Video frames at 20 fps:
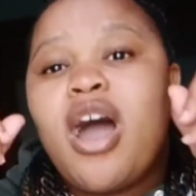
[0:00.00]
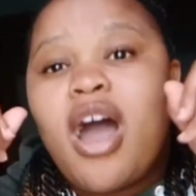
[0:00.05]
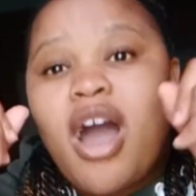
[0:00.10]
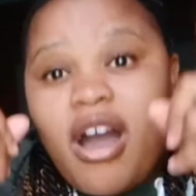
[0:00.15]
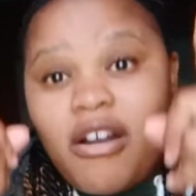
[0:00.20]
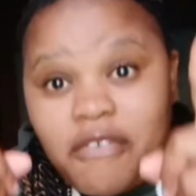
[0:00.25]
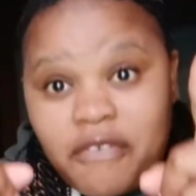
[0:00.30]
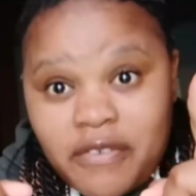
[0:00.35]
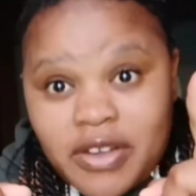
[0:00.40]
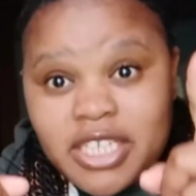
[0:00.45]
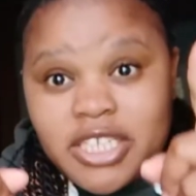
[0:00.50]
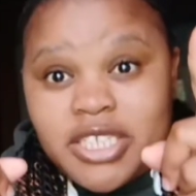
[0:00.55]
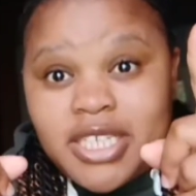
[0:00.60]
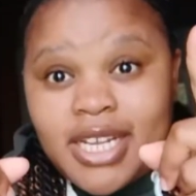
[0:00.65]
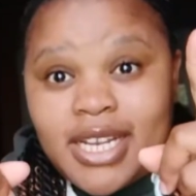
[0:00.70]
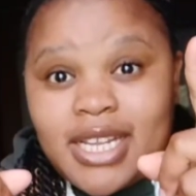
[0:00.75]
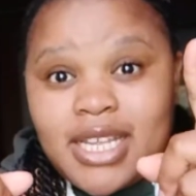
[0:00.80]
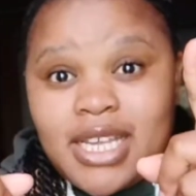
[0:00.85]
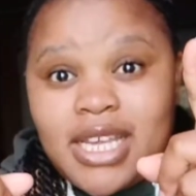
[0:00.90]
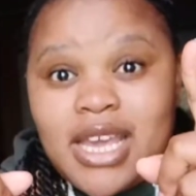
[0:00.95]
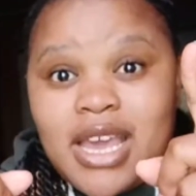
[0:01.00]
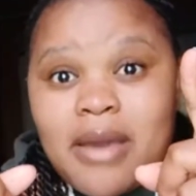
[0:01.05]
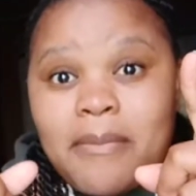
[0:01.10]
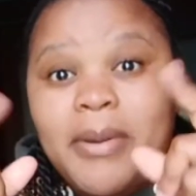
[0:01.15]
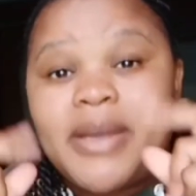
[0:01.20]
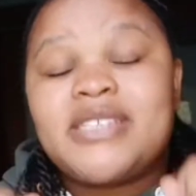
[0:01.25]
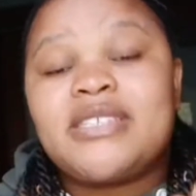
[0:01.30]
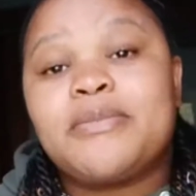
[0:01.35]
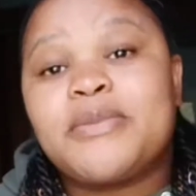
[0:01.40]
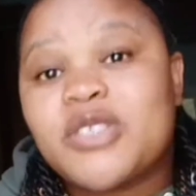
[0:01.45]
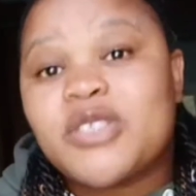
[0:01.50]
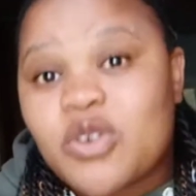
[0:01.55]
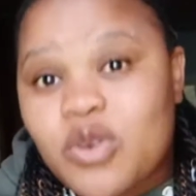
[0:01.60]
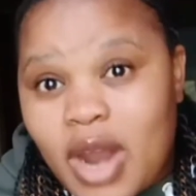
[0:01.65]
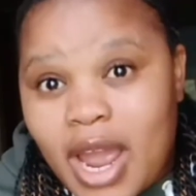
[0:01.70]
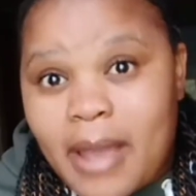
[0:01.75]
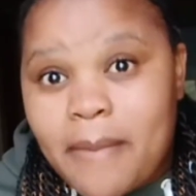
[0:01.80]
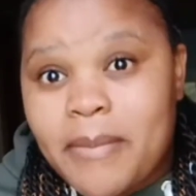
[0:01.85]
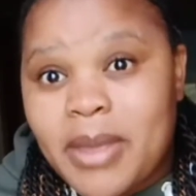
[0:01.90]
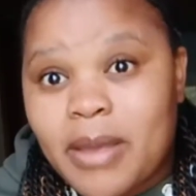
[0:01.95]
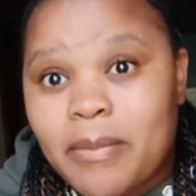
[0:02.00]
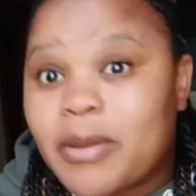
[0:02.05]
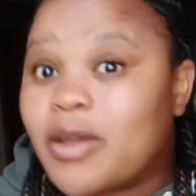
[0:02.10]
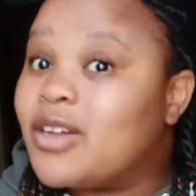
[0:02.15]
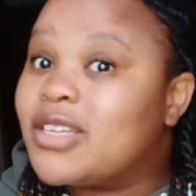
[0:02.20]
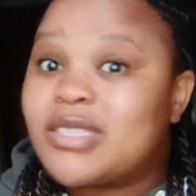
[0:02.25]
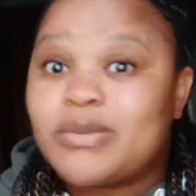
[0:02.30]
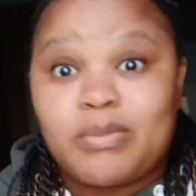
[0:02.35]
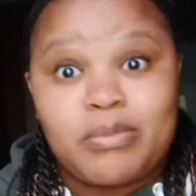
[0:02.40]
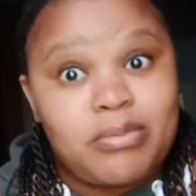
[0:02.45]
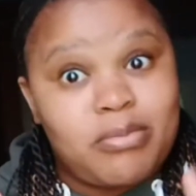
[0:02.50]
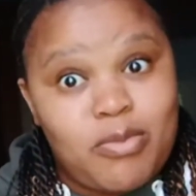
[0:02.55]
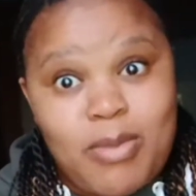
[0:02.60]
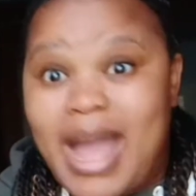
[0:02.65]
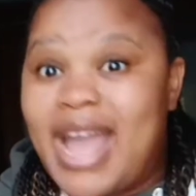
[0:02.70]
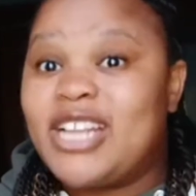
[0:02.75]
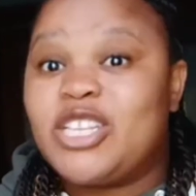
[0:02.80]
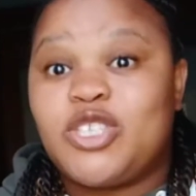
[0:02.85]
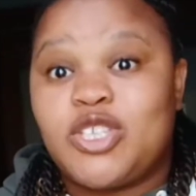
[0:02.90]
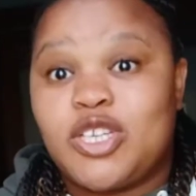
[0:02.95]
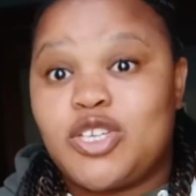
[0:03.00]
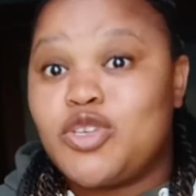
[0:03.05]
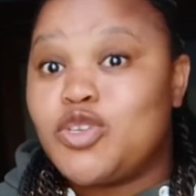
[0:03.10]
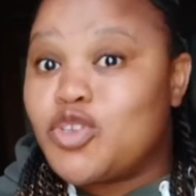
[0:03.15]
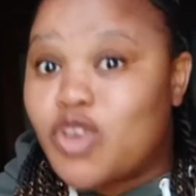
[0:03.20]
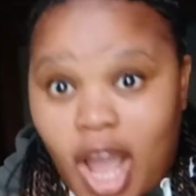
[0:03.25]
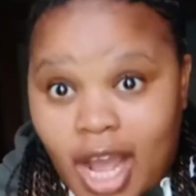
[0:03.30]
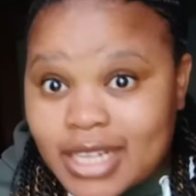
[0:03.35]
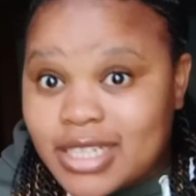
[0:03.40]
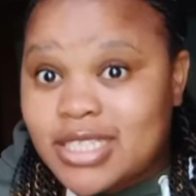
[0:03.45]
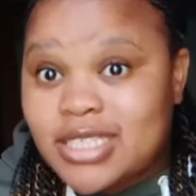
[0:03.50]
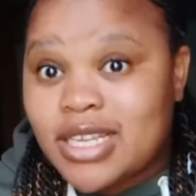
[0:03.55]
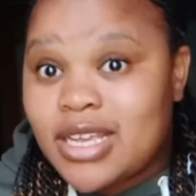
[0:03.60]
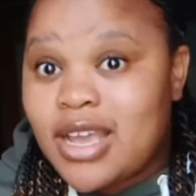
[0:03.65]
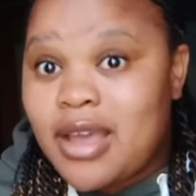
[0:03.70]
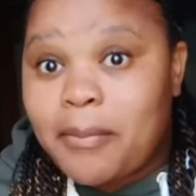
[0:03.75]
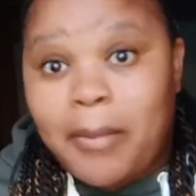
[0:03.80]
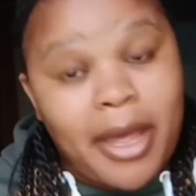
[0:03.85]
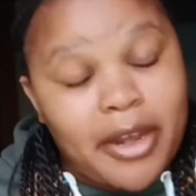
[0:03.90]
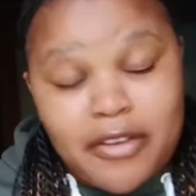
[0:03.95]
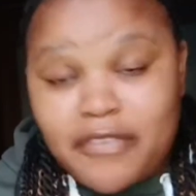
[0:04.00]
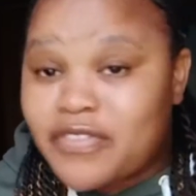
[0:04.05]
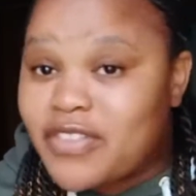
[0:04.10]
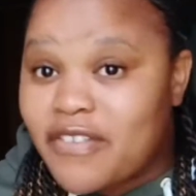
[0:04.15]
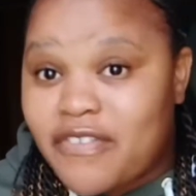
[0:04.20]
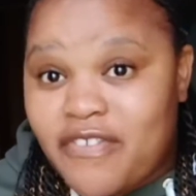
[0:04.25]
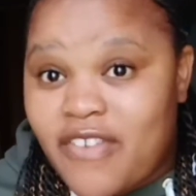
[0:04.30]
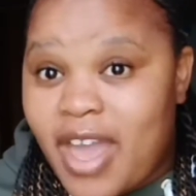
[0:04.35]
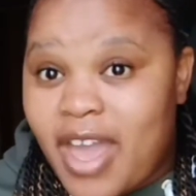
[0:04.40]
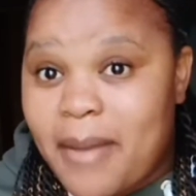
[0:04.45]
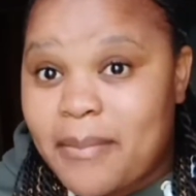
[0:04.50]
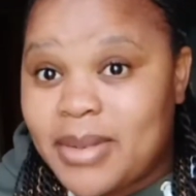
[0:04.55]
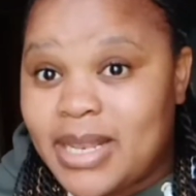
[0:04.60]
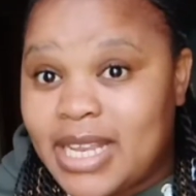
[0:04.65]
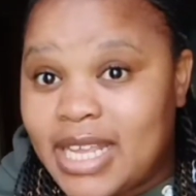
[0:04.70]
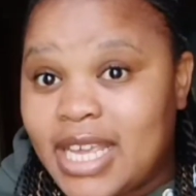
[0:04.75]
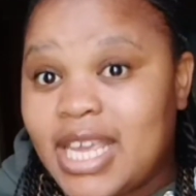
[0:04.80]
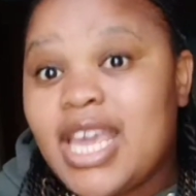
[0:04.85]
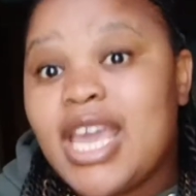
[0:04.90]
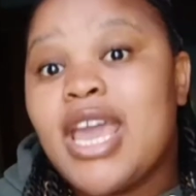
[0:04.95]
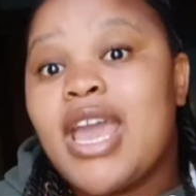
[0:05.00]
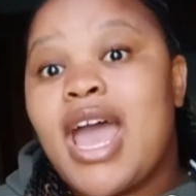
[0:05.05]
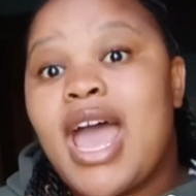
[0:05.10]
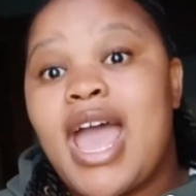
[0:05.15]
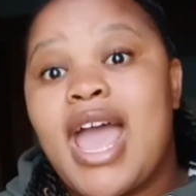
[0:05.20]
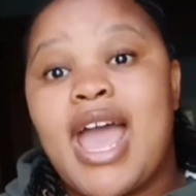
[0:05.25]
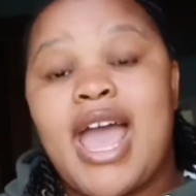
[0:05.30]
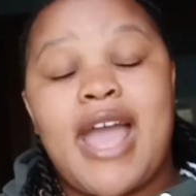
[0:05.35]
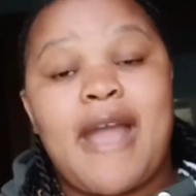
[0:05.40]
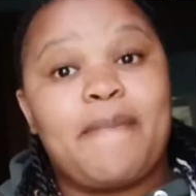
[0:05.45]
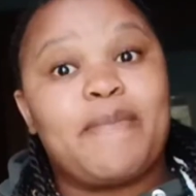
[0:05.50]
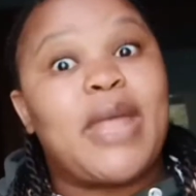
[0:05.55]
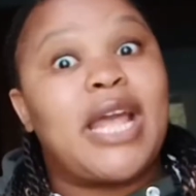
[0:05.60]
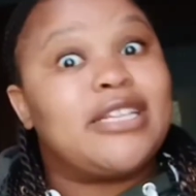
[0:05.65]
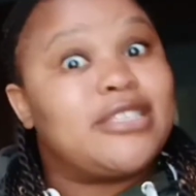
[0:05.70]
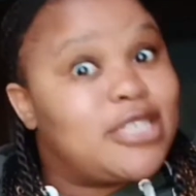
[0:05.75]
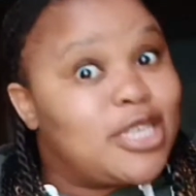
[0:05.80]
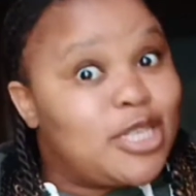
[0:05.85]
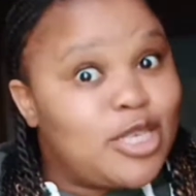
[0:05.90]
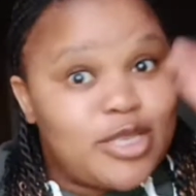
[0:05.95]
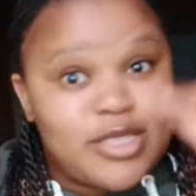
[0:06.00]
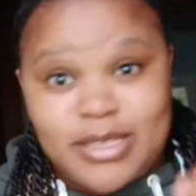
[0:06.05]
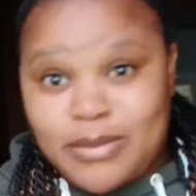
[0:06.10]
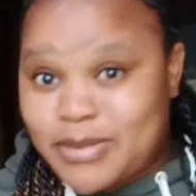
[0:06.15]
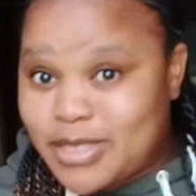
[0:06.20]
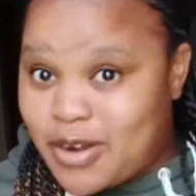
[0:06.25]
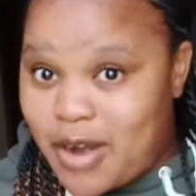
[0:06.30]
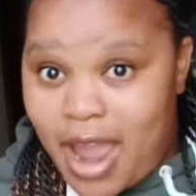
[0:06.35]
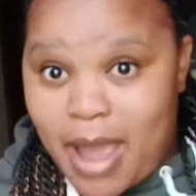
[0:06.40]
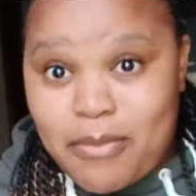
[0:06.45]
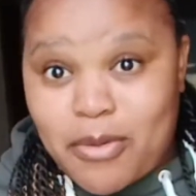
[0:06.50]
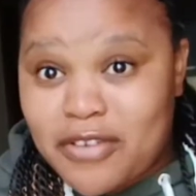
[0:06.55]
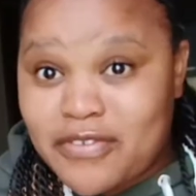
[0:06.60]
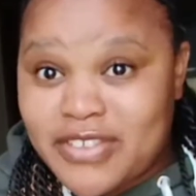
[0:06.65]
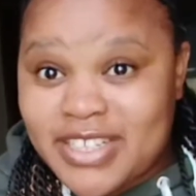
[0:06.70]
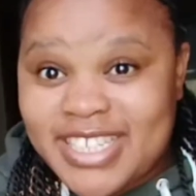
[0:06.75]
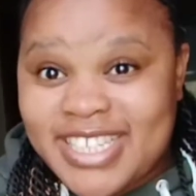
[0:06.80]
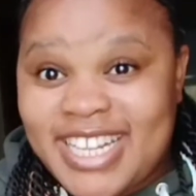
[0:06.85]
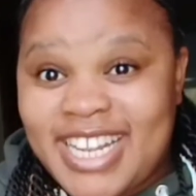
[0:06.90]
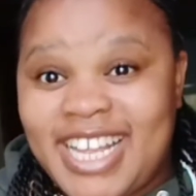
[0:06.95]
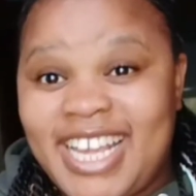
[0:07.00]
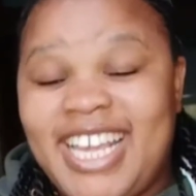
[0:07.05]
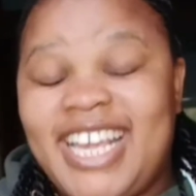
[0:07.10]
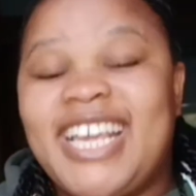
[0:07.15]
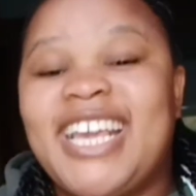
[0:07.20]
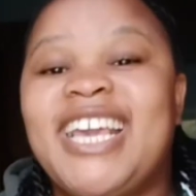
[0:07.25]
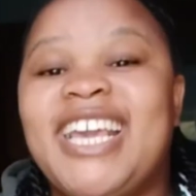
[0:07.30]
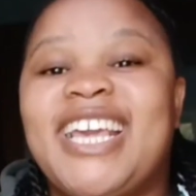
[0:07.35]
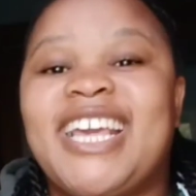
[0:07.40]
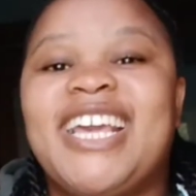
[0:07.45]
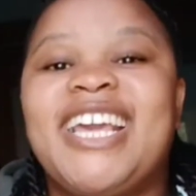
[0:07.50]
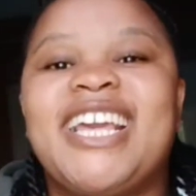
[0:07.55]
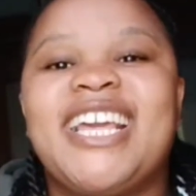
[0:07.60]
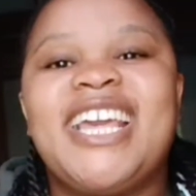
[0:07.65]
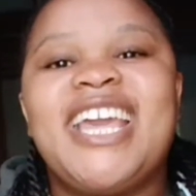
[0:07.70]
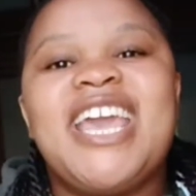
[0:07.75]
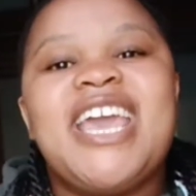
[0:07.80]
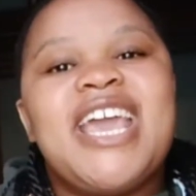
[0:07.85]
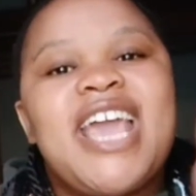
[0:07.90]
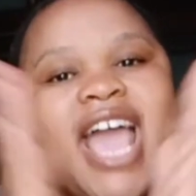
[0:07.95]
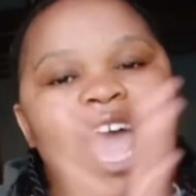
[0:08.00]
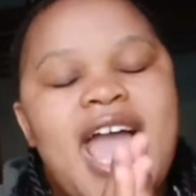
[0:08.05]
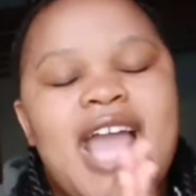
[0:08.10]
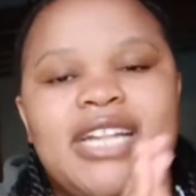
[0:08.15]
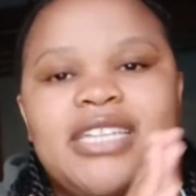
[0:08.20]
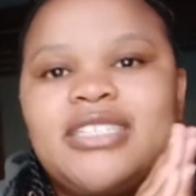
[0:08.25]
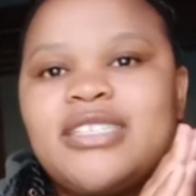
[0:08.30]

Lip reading: officially by subscribing, because mind you, you're not part of the family until you subscribe, obviously. And